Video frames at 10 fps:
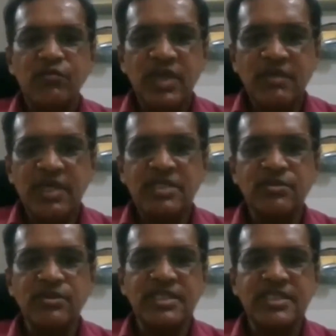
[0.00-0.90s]
we must
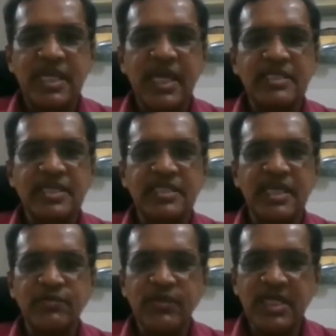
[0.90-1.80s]
do the scale checks
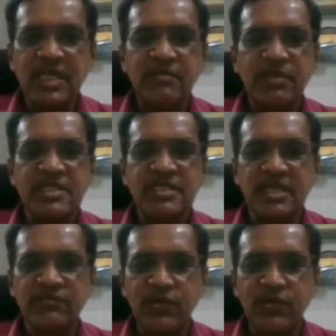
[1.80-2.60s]
on a weekly basis and